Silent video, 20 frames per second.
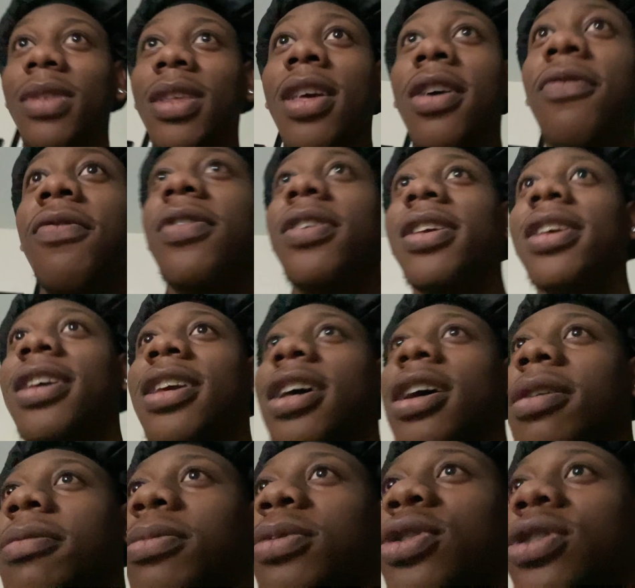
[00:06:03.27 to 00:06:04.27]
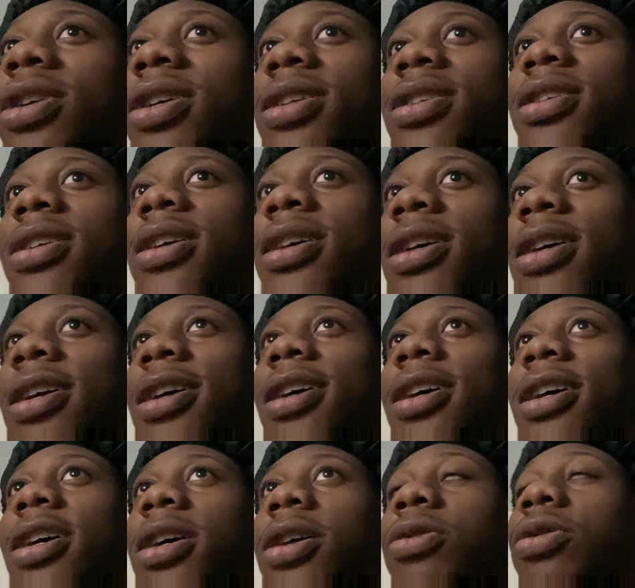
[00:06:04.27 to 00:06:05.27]
I'm gonna get y'all boys.
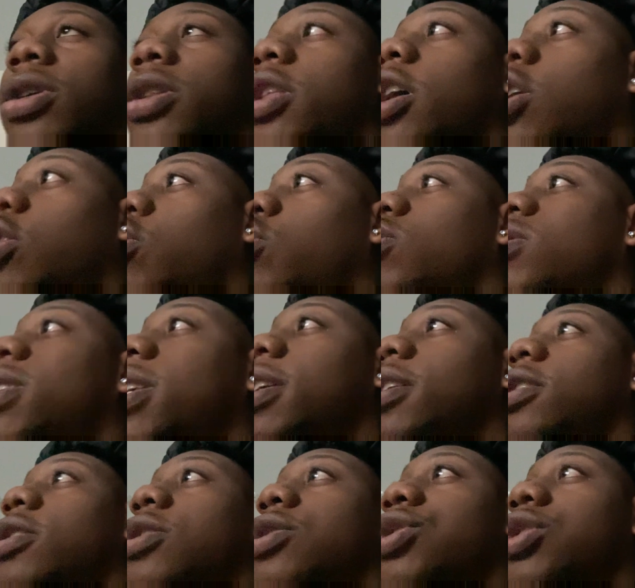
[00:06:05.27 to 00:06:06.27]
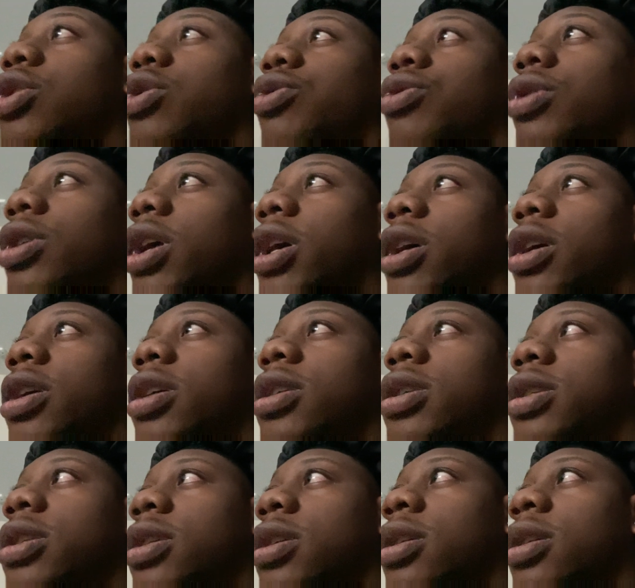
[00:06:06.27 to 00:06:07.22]
What the hotel so nice.